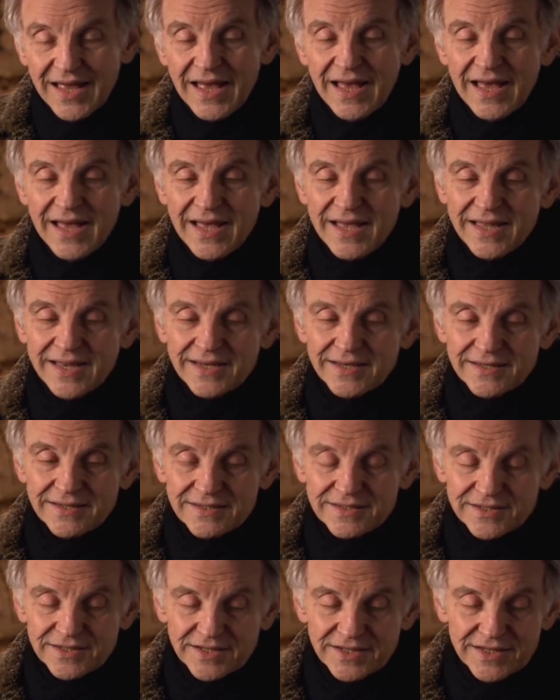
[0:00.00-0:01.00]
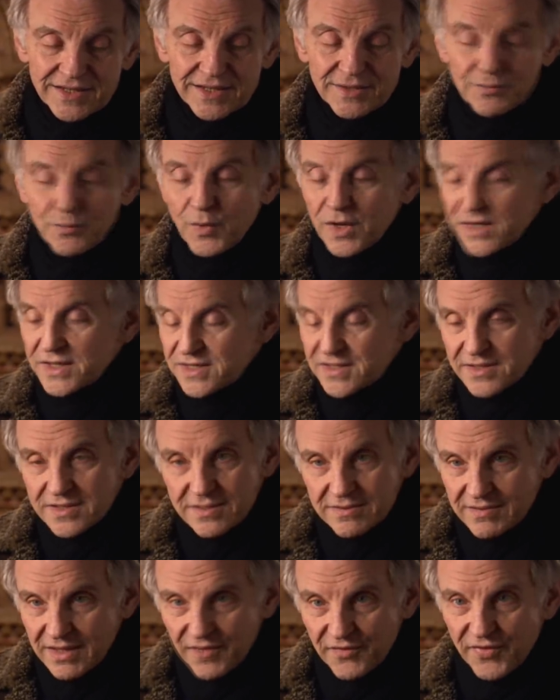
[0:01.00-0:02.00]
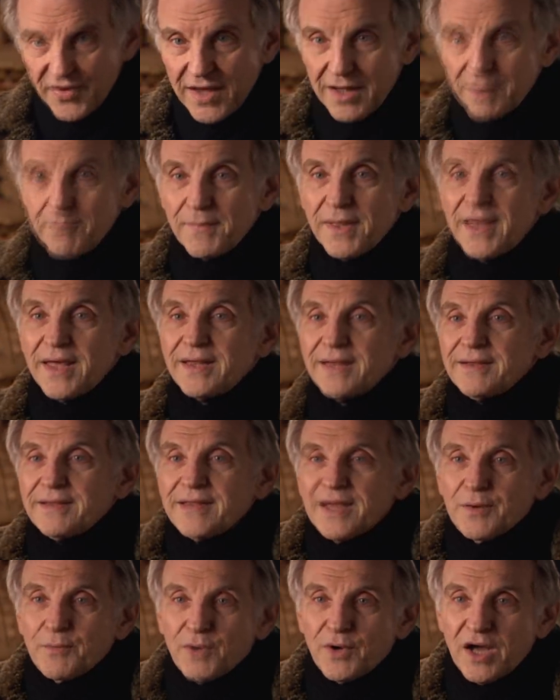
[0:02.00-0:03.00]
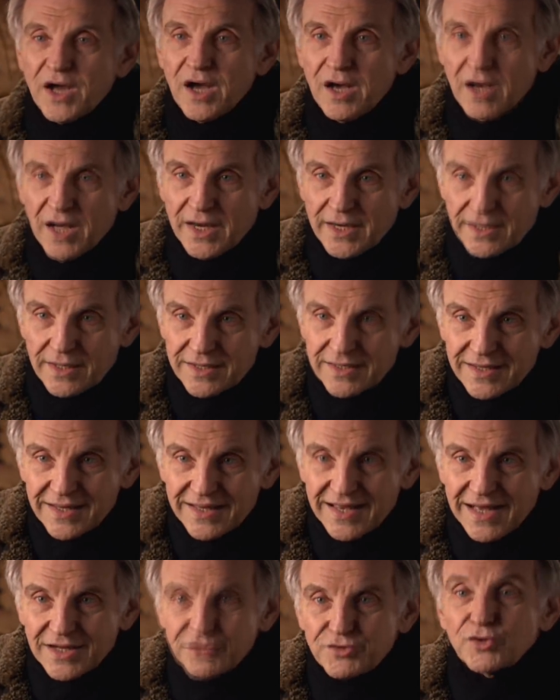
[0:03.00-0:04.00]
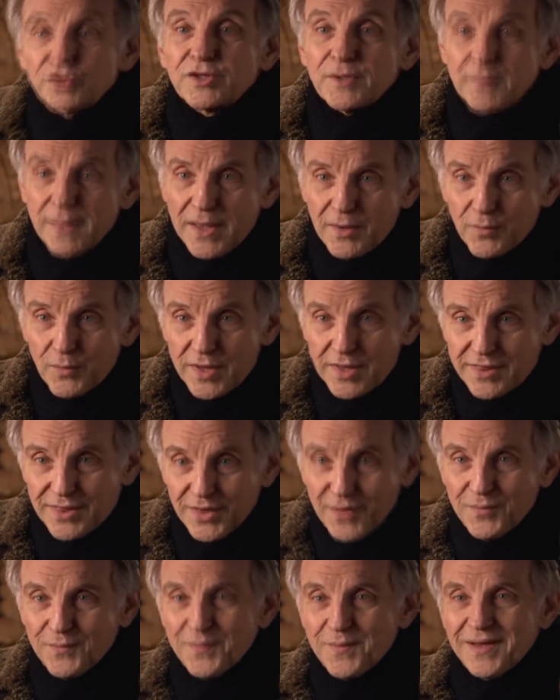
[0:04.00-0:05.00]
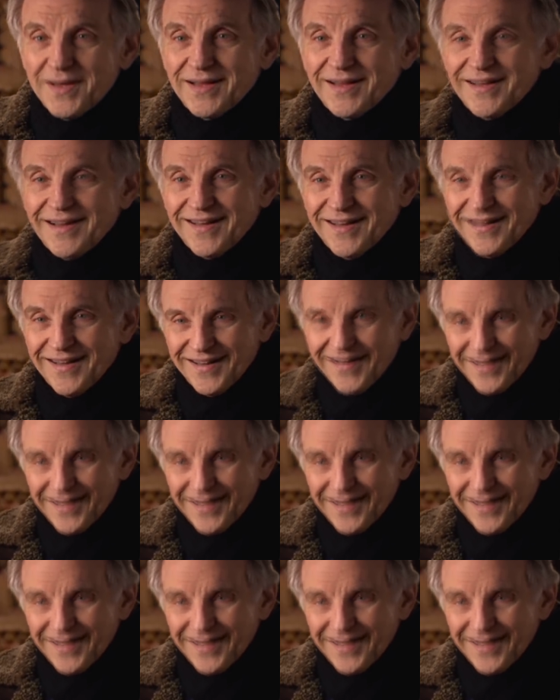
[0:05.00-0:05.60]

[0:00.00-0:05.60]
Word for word: and uh, once they found men, they were gone and took the men with them.